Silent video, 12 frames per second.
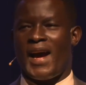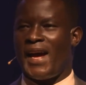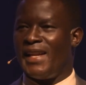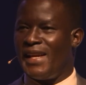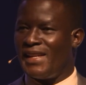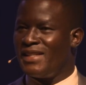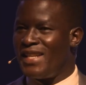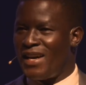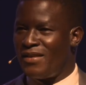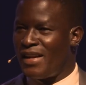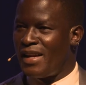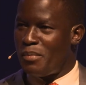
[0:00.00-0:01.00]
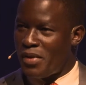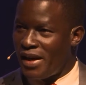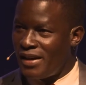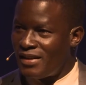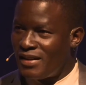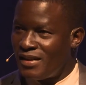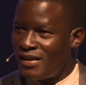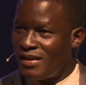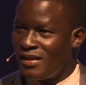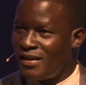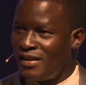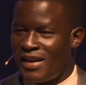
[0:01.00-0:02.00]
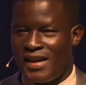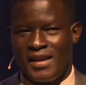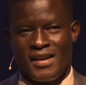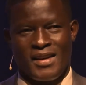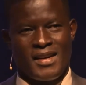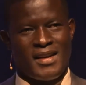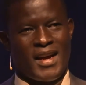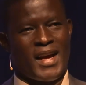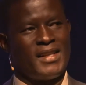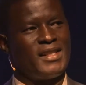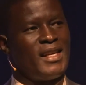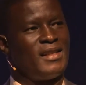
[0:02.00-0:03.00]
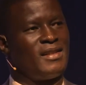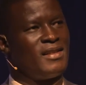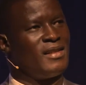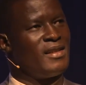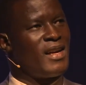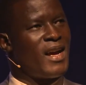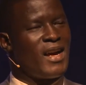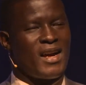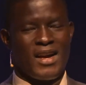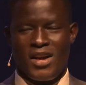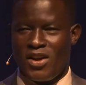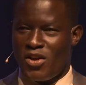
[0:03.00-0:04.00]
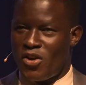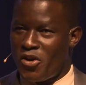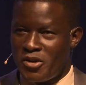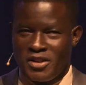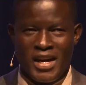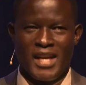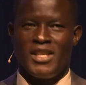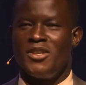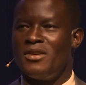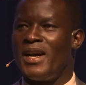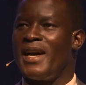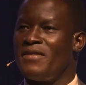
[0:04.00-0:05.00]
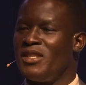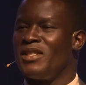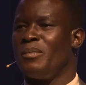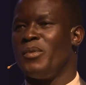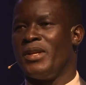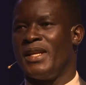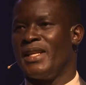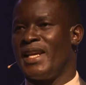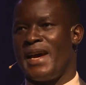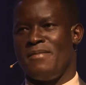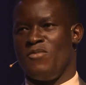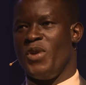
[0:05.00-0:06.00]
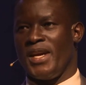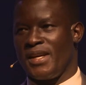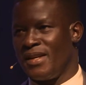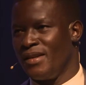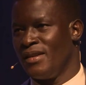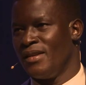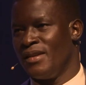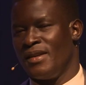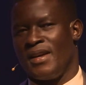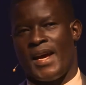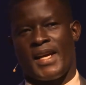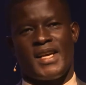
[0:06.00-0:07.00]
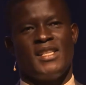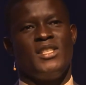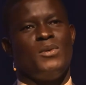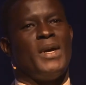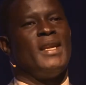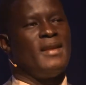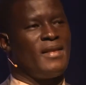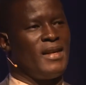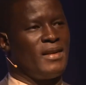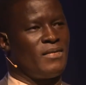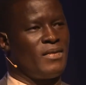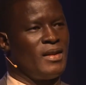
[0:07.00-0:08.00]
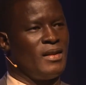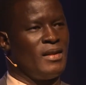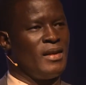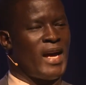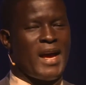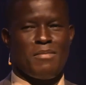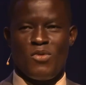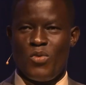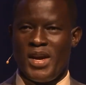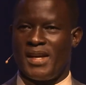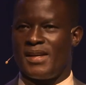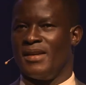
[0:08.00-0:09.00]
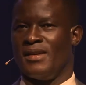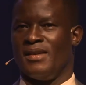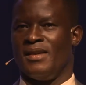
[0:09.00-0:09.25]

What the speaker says: I knelt down and I prayed. I said, God, I know I've reached a point that I'm weak. I can't do anything. I'm weak.